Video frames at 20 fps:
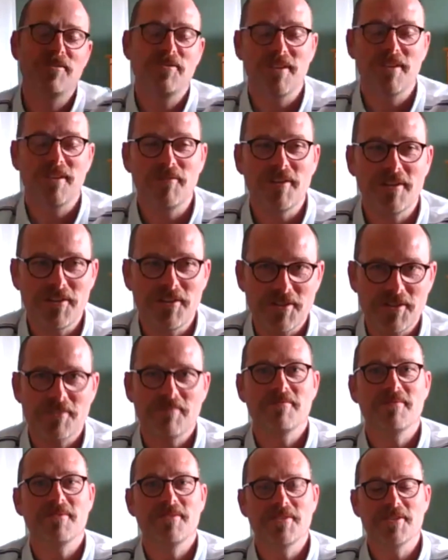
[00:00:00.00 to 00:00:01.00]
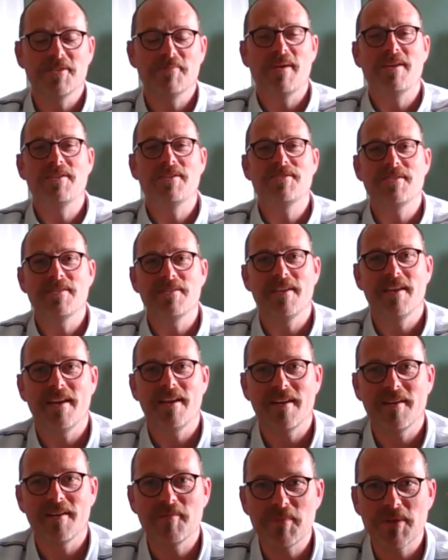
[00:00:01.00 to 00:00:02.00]
it's lovely you should mention
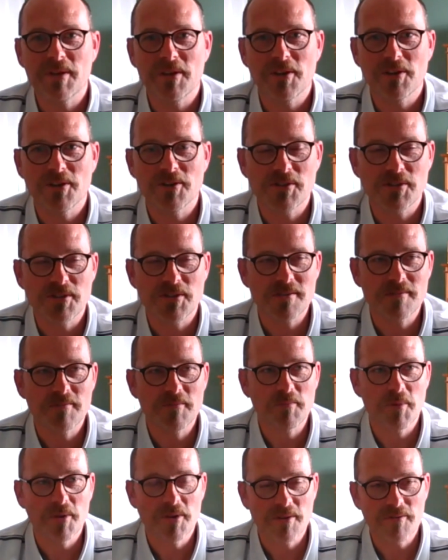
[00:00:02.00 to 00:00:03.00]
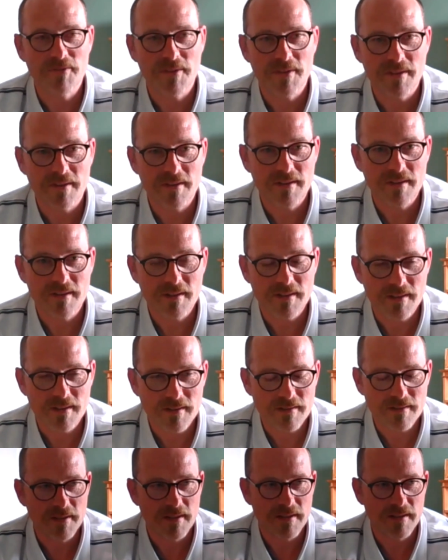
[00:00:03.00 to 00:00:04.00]
that, because one of the
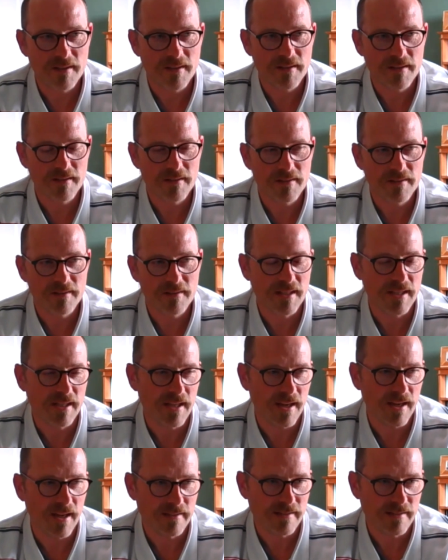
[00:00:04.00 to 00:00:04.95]
key